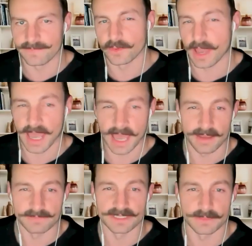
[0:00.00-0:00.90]
if you
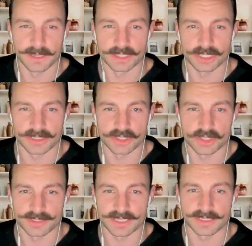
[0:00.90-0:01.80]
have CMHC
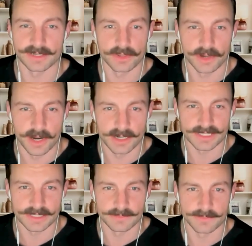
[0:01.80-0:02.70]
insurance? Because I know there are
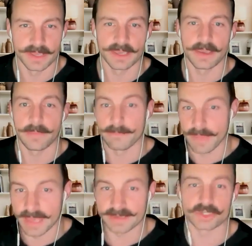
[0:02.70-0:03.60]
some
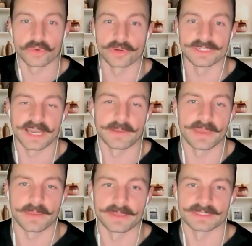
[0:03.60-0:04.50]
mandatory down
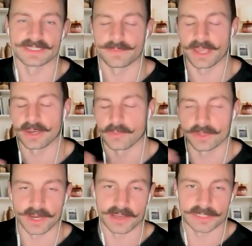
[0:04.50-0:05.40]
payments depending on
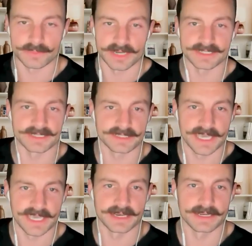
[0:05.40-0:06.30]
what your house price is
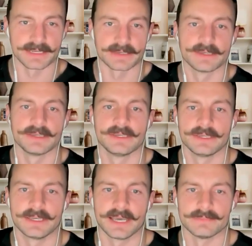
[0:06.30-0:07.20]
in Canada.
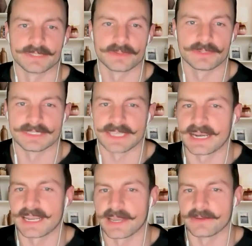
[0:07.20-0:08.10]
So does
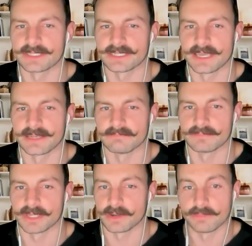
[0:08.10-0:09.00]
that allow you to
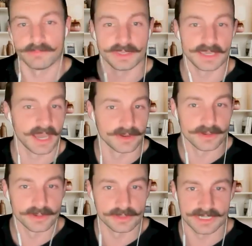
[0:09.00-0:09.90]
then, be
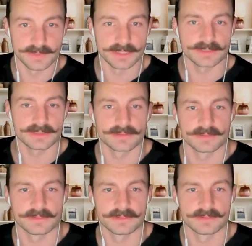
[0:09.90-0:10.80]
under those limits?